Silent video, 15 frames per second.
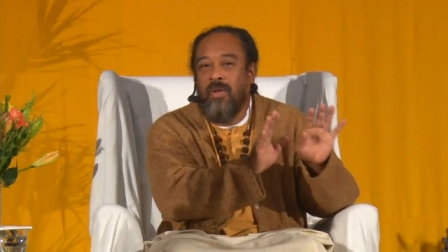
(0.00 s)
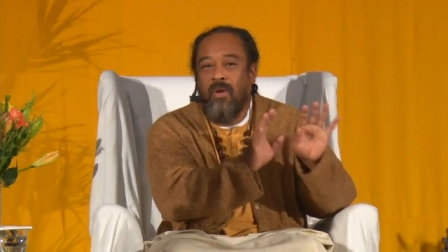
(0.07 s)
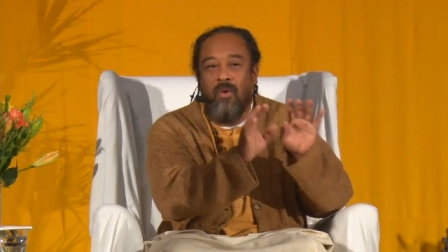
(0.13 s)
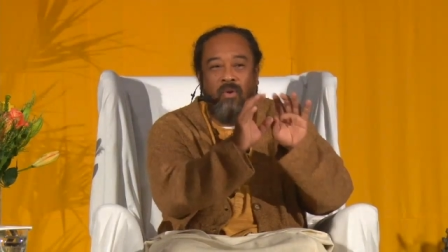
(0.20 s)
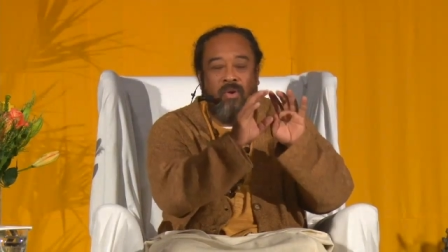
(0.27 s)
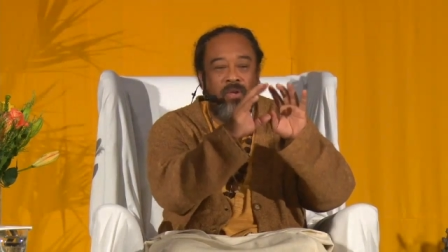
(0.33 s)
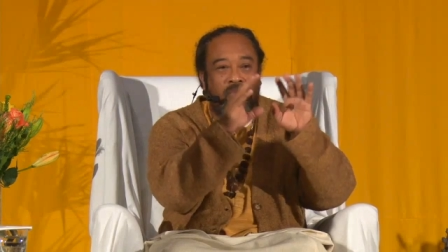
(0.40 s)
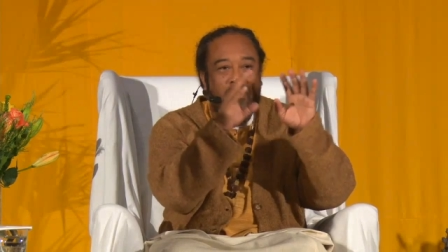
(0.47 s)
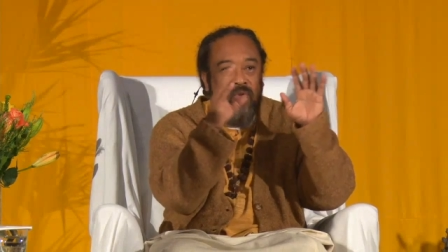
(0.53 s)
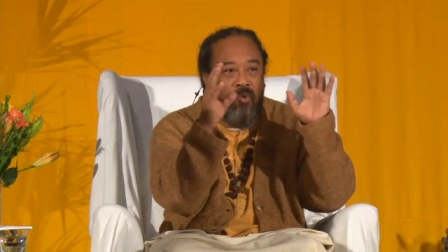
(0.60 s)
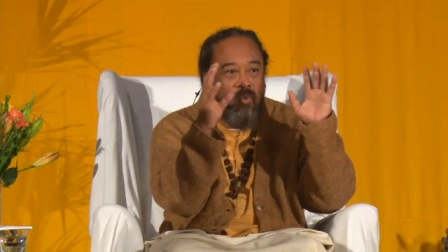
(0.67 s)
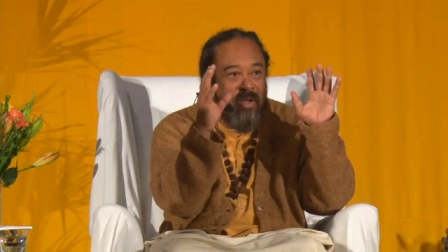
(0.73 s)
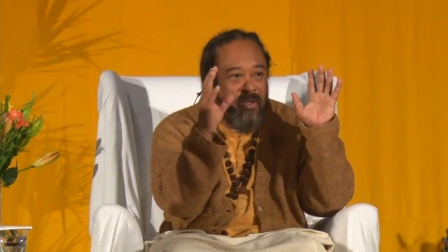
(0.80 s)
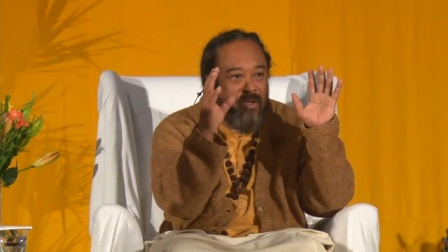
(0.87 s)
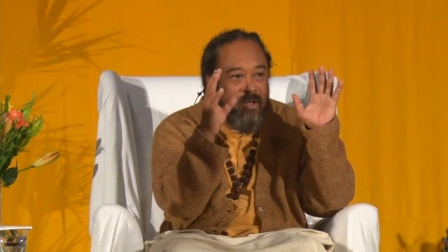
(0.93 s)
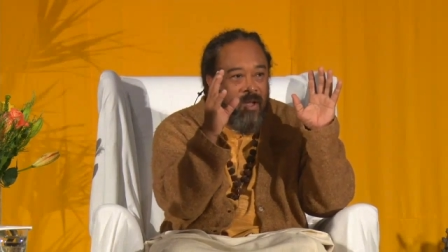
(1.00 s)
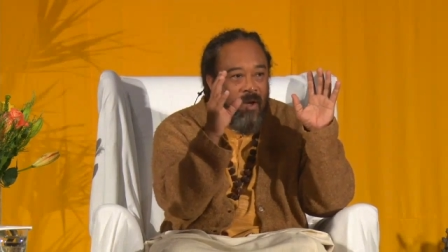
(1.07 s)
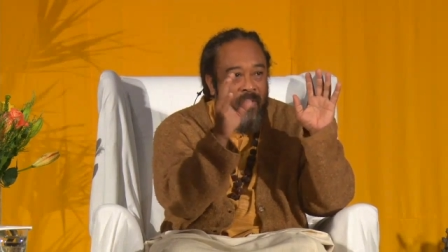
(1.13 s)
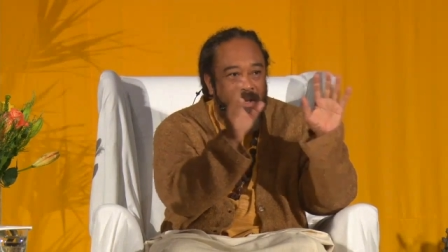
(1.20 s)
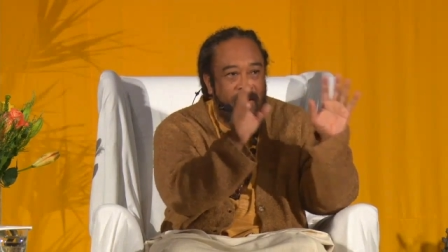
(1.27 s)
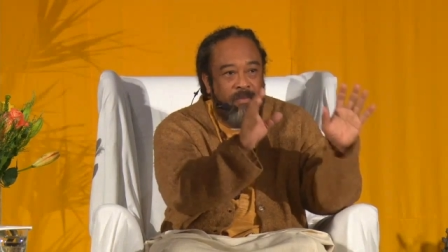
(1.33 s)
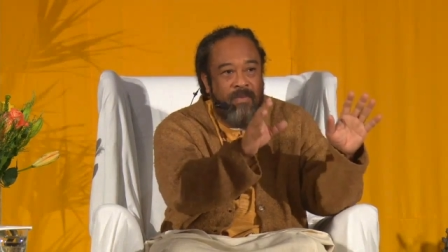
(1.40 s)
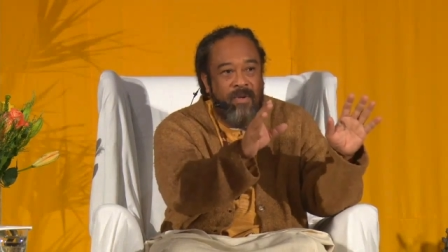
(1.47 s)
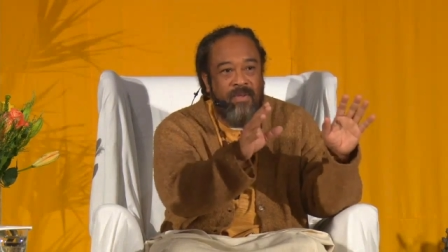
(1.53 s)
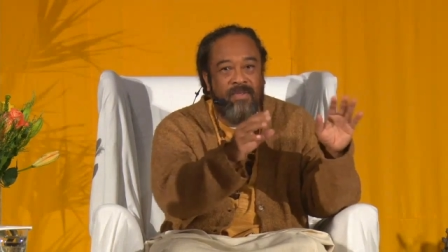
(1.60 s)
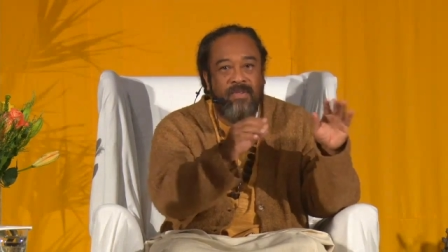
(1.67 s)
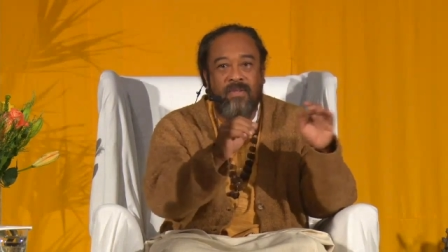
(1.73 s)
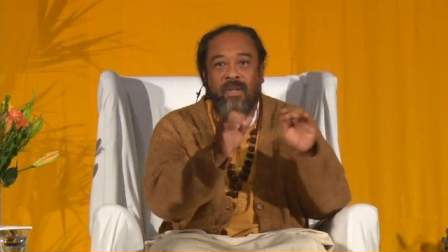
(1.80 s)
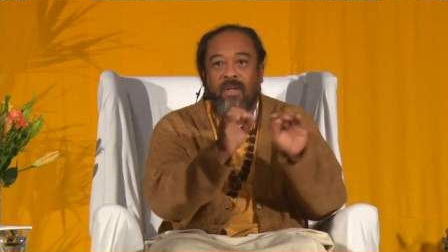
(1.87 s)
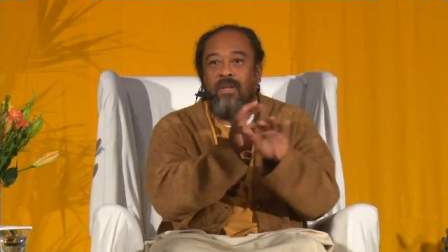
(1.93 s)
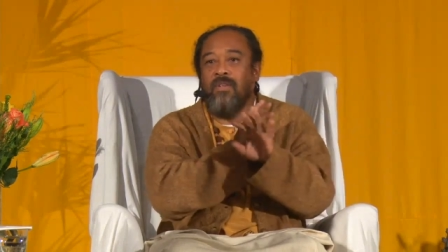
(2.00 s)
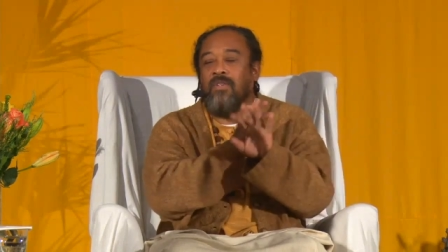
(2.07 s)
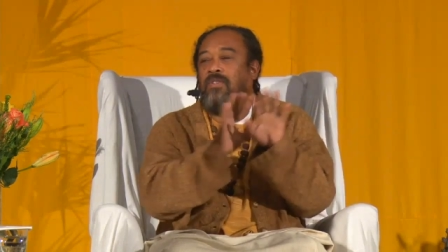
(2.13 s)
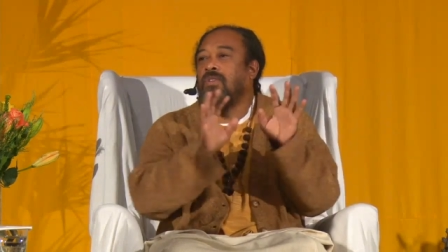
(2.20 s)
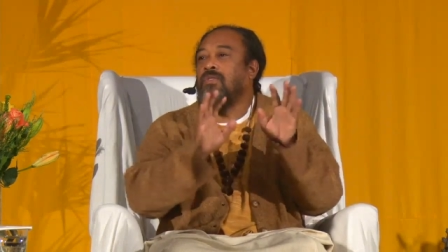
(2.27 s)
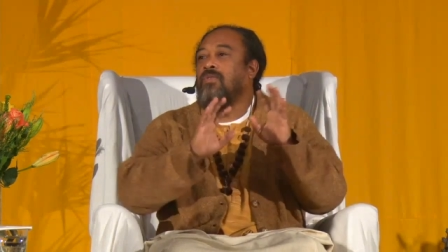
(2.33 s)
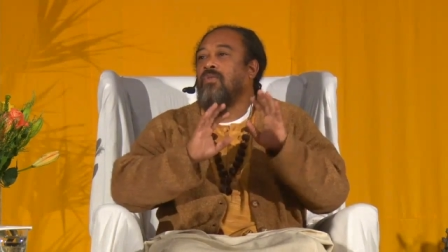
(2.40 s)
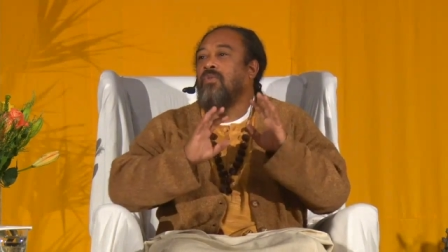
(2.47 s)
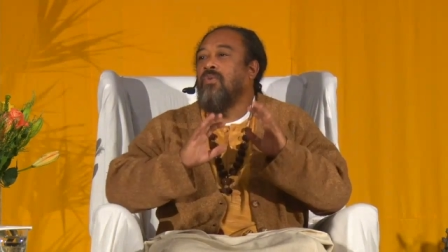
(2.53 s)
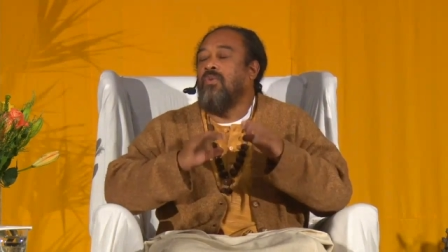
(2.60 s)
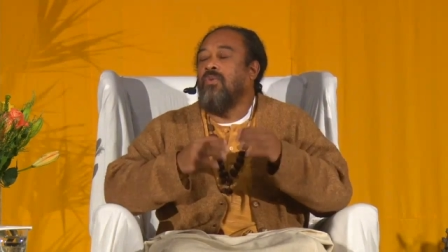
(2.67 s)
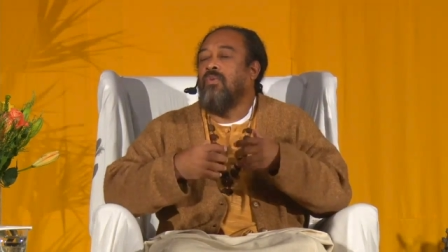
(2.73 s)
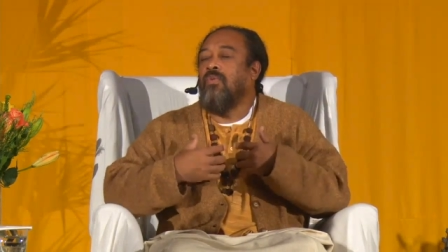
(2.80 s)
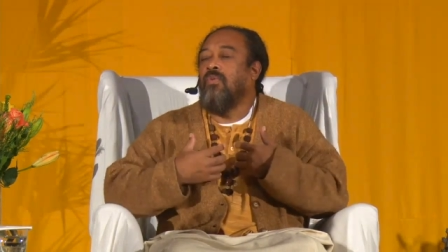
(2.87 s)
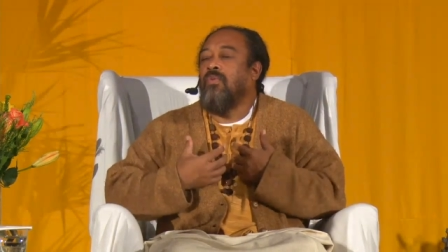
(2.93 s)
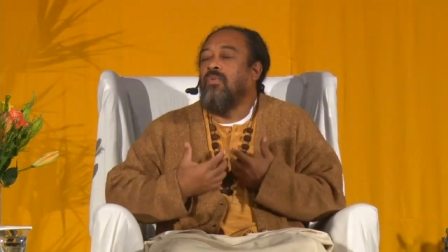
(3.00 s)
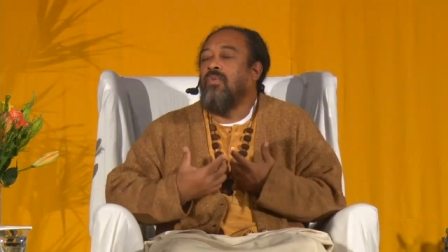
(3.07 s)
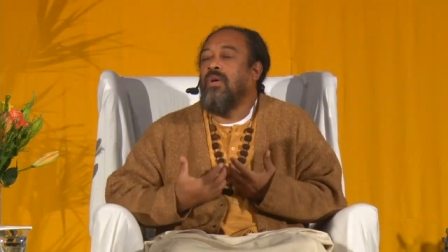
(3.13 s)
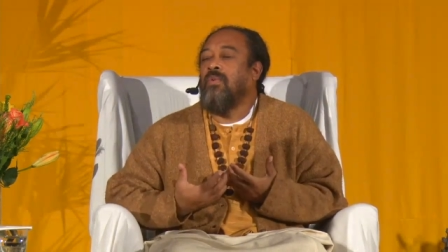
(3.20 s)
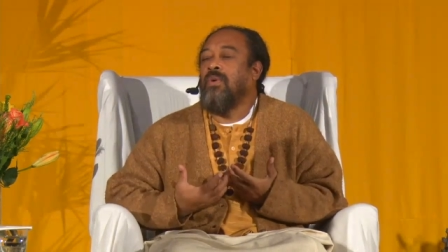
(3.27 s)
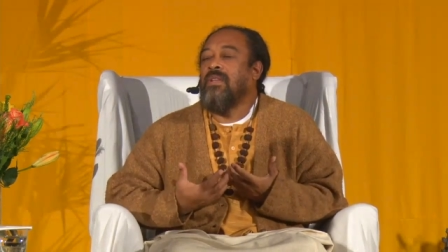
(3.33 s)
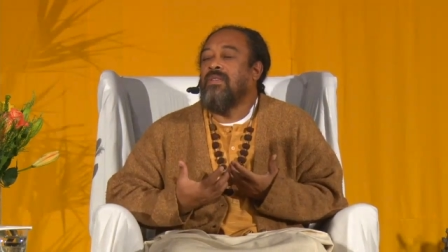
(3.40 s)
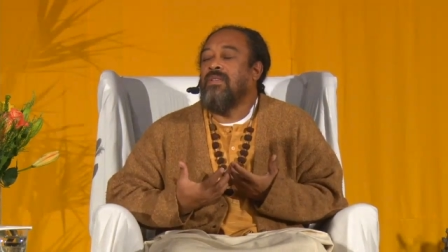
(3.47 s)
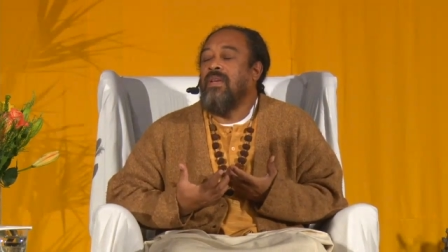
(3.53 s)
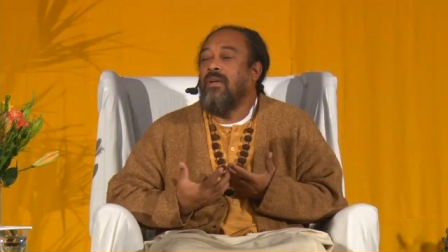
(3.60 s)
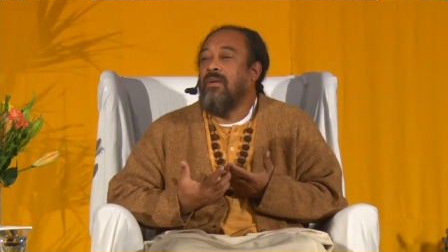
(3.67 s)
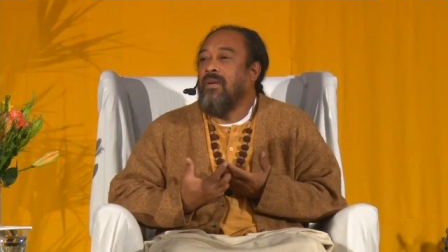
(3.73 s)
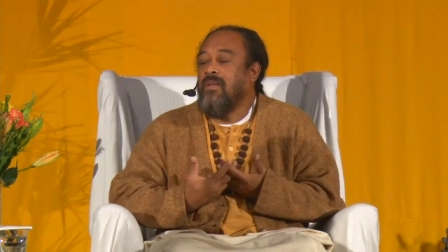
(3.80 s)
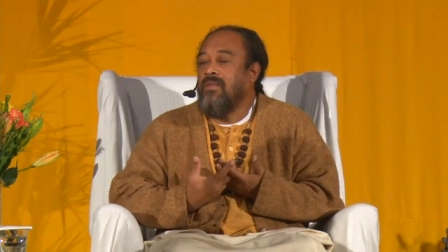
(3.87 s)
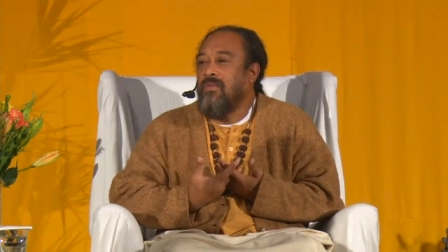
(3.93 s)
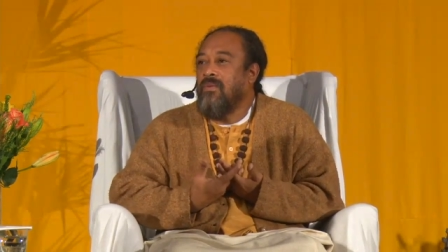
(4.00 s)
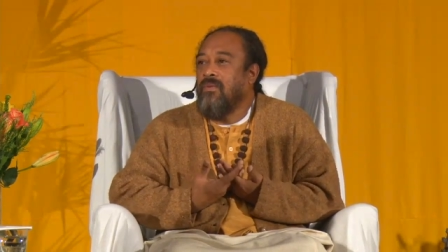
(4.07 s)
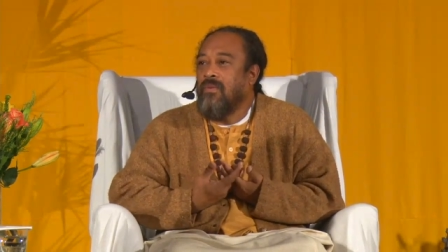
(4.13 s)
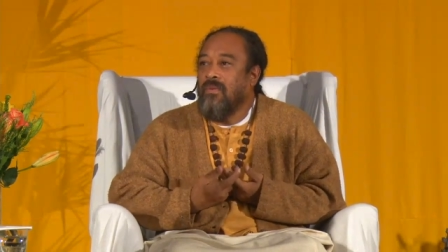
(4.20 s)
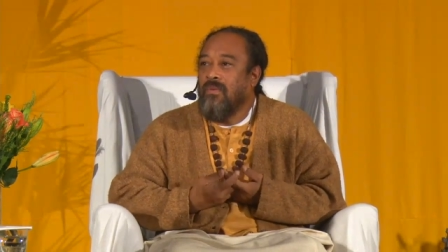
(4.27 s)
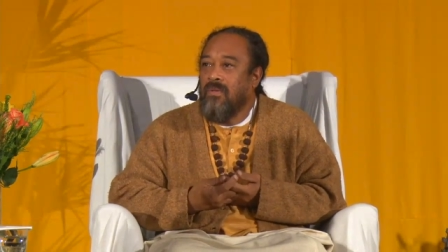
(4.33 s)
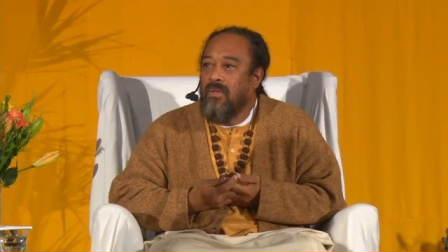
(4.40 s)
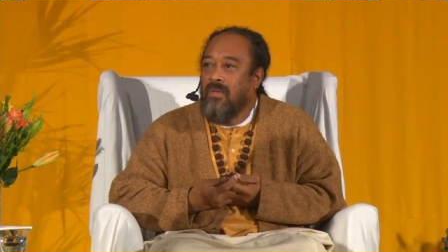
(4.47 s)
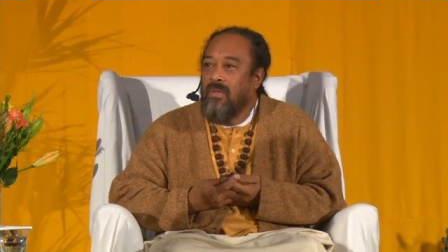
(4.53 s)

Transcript: We're not looking to the window now at the person. Just you. What is here as you?